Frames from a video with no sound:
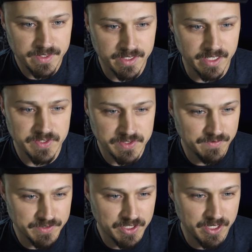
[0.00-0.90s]
It's a
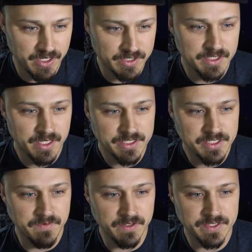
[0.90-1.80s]
service charge. She
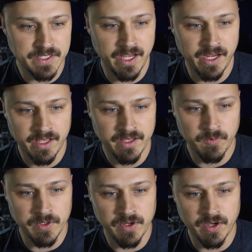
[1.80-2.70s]
feels like
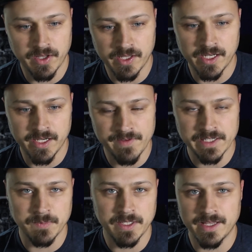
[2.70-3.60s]
when you call it an
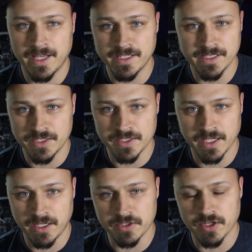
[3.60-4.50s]
investment that it's just
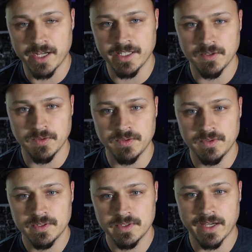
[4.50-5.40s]
like you're trying to
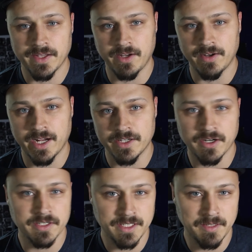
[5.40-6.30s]
sound like you're not
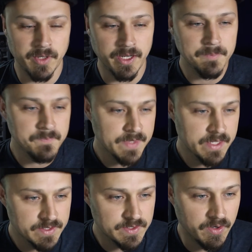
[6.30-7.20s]
charging them money.
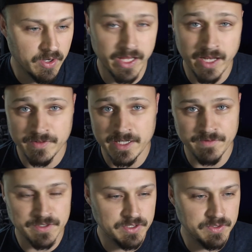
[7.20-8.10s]
So a lot of
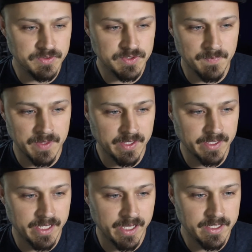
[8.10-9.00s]
photographers do something like
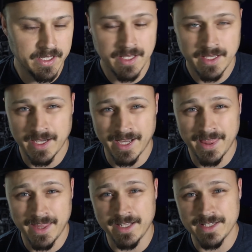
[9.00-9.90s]
that, I
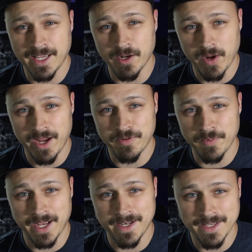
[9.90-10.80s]
think, to get away from
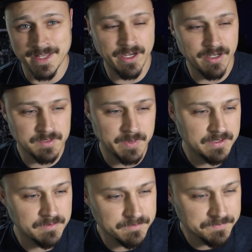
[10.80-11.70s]
the idea that you're expensive.